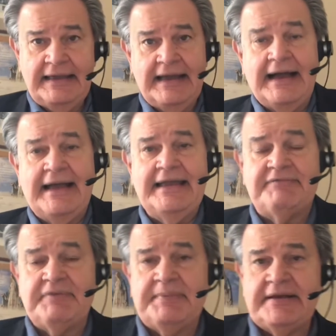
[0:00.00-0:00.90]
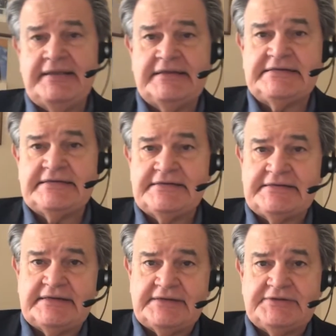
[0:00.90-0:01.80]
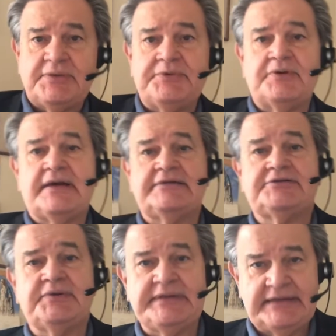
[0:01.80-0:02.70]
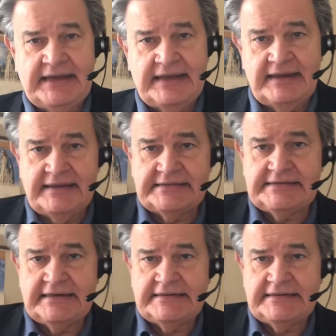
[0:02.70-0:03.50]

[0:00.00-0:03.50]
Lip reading: Hi, everybody. This is Silvio Canto in Dallas,